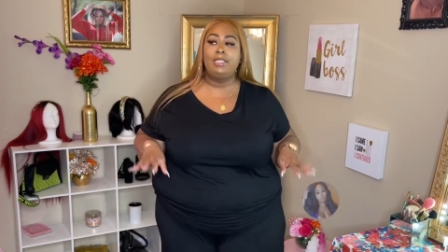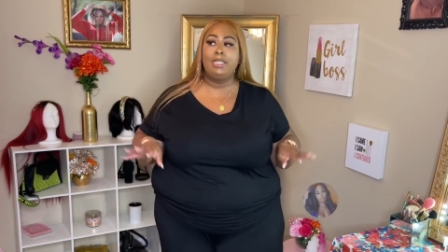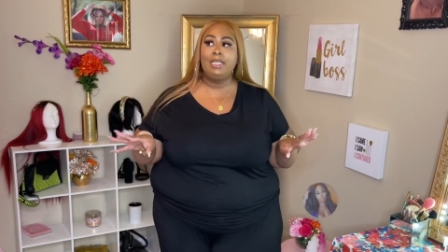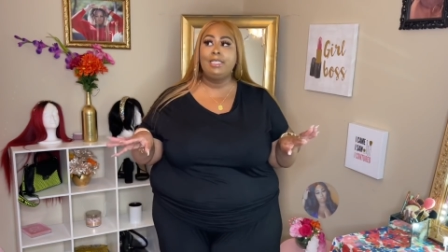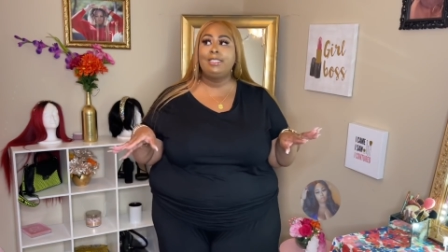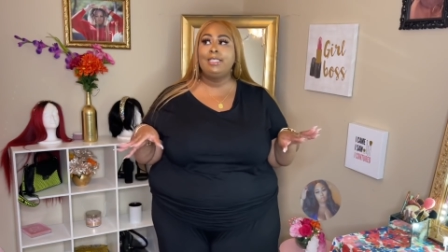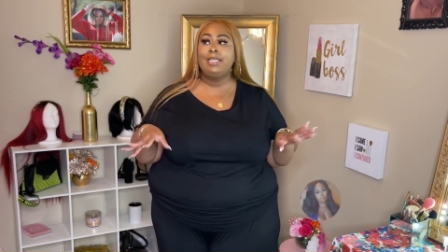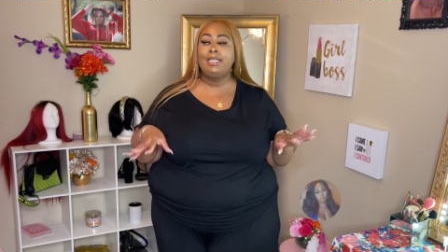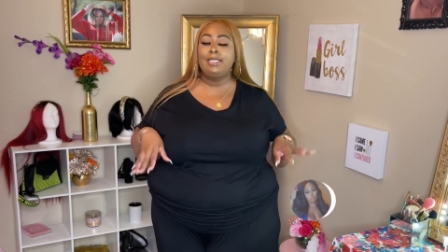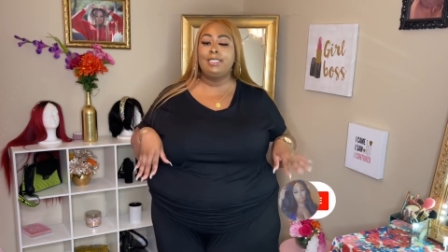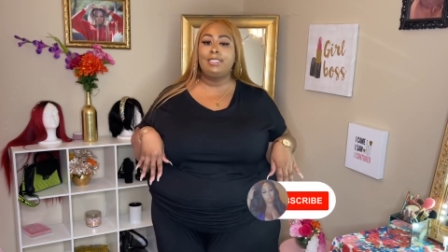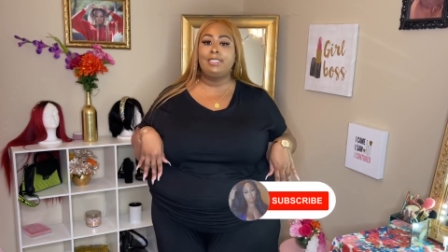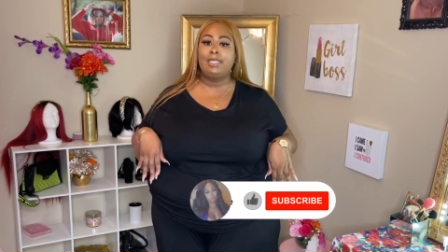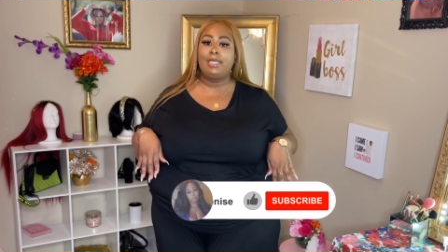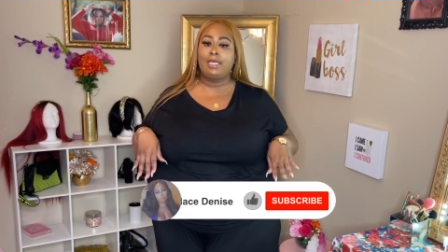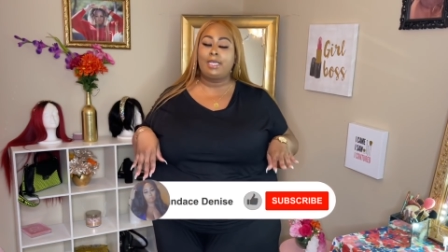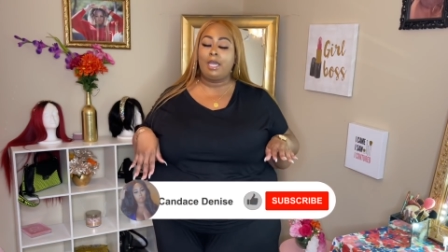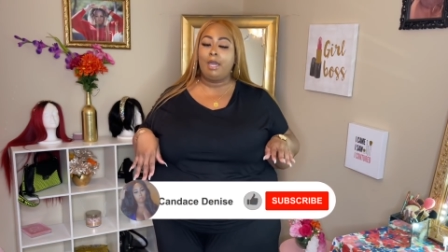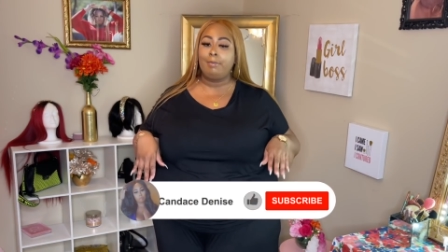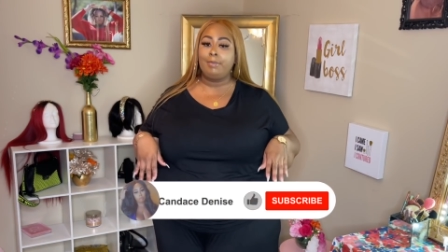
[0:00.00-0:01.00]
This is
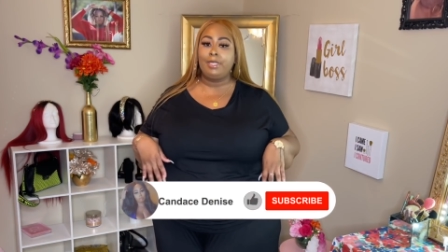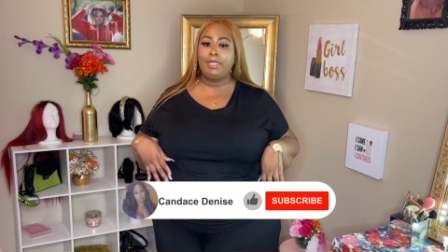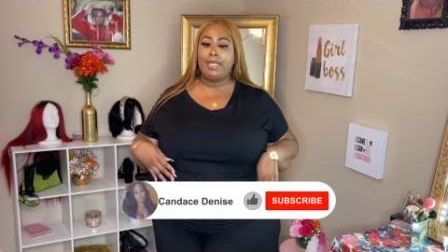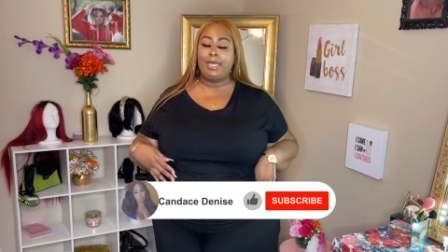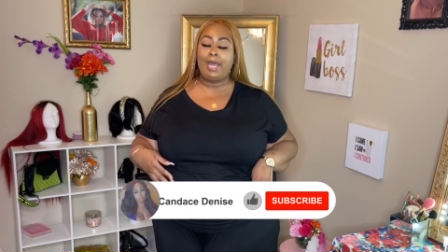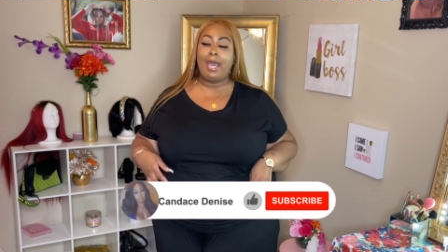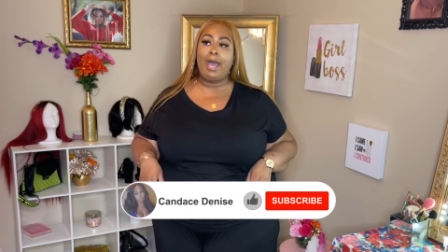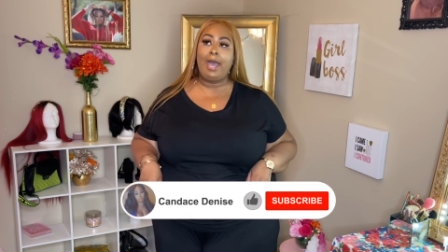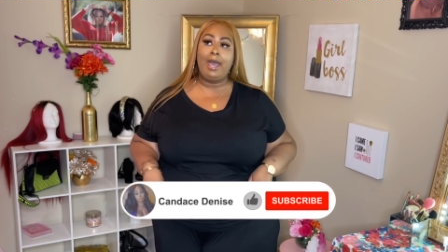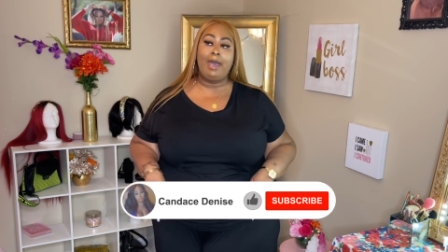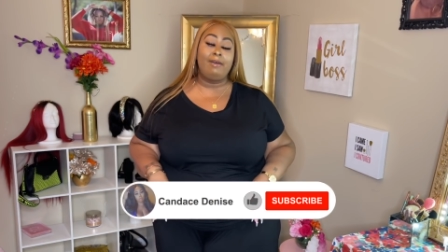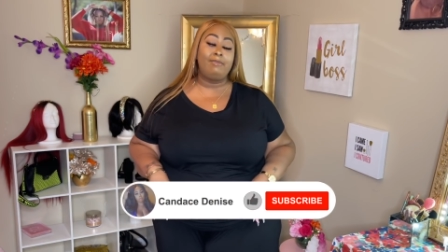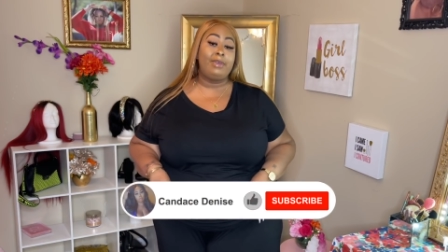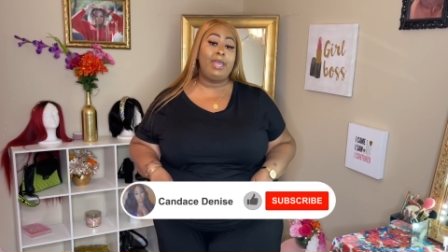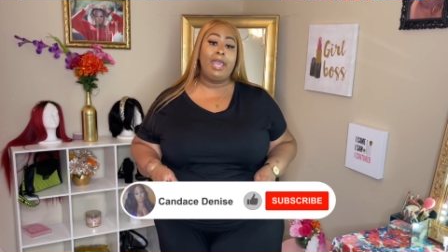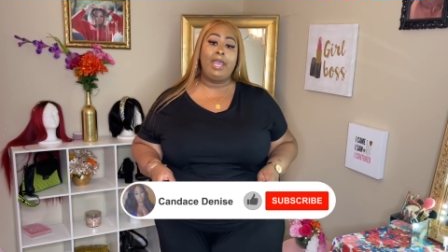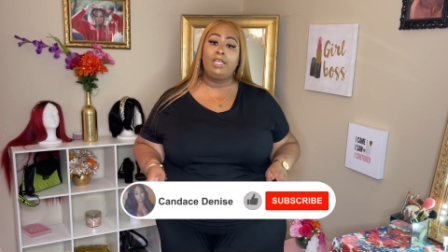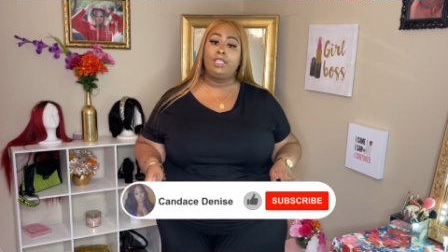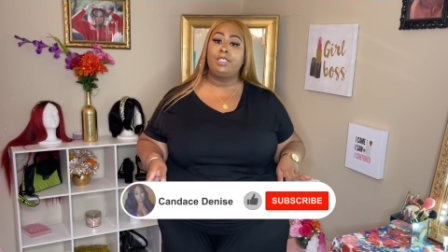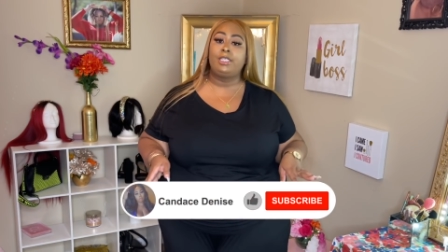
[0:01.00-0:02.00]
a company that I have
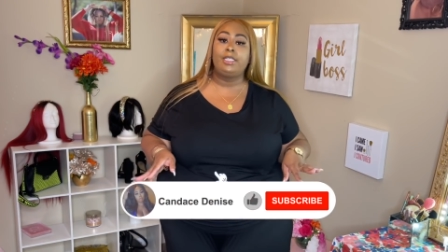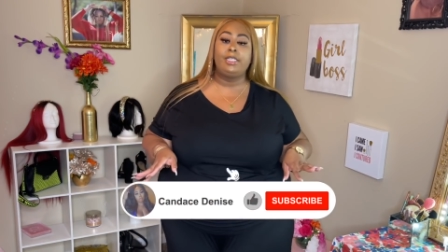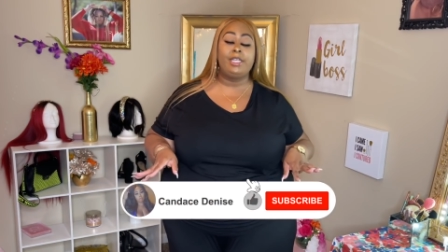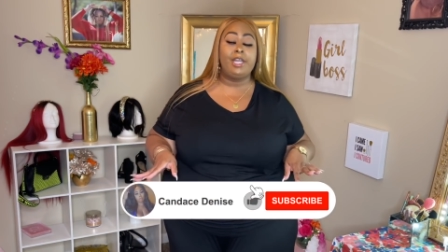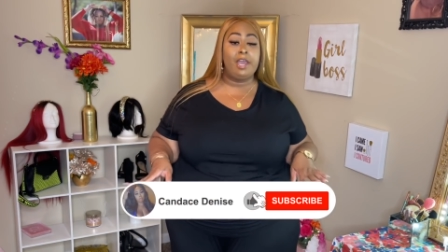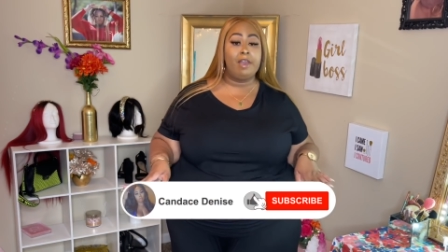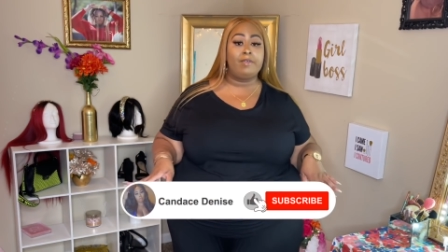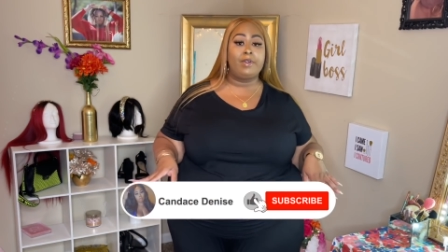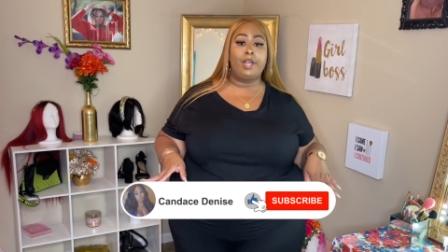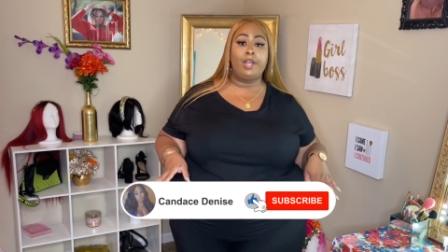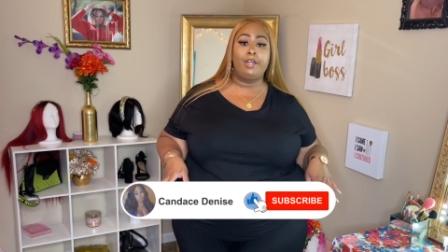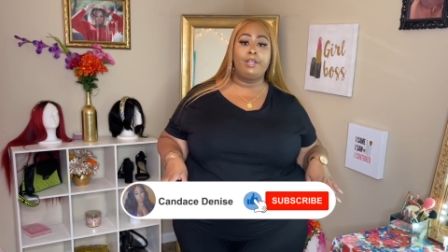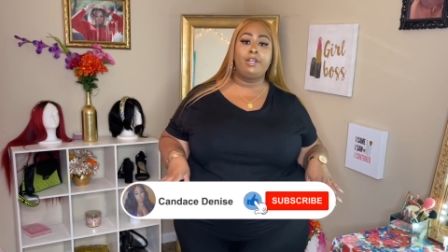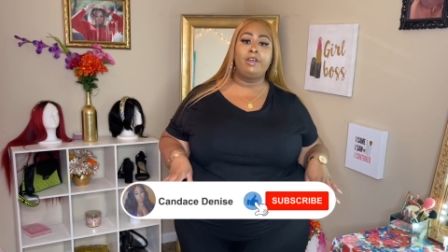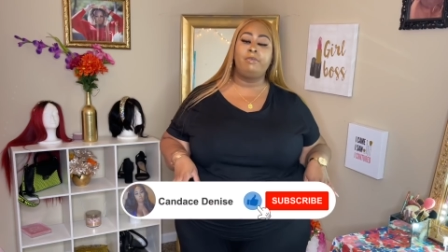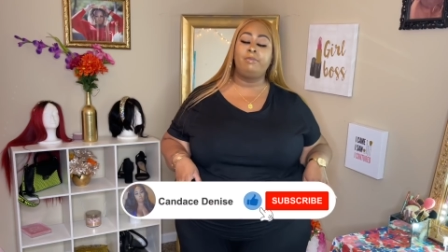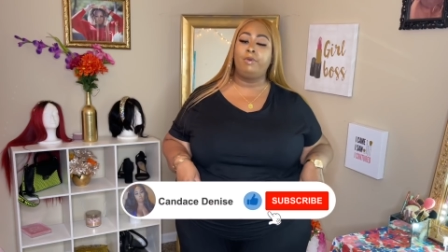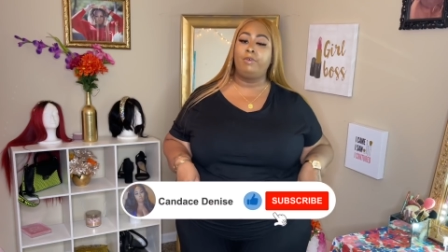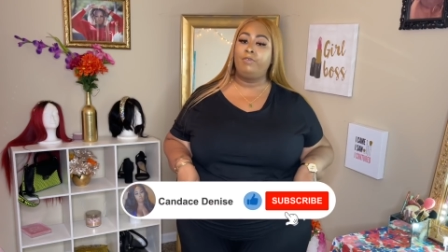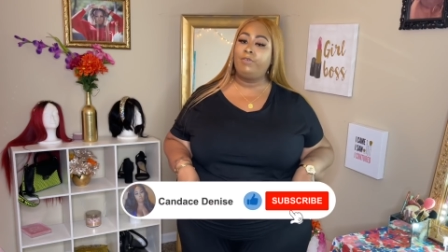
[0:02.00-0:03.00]
actually never heard
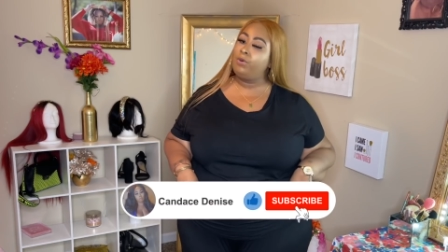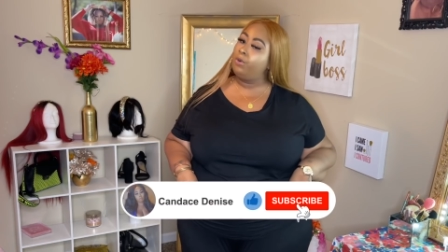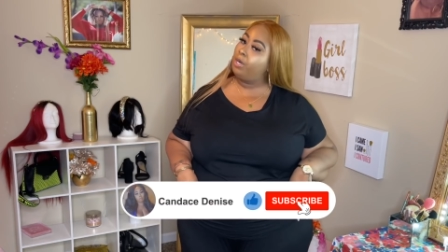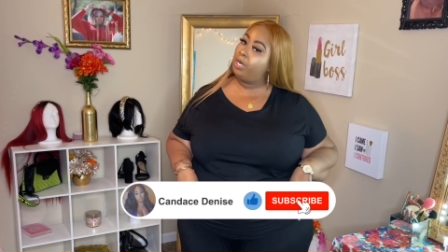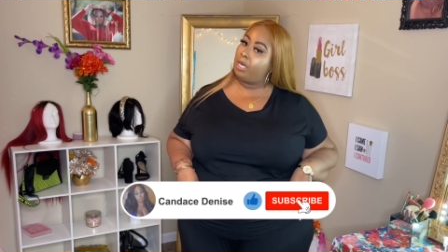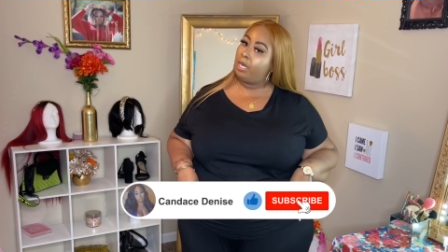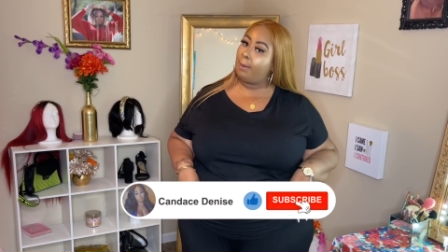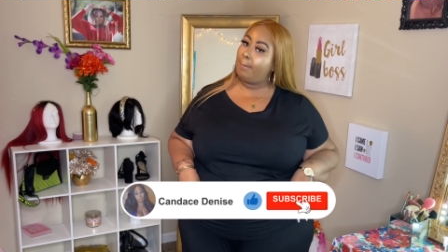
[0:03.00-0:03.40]
of before,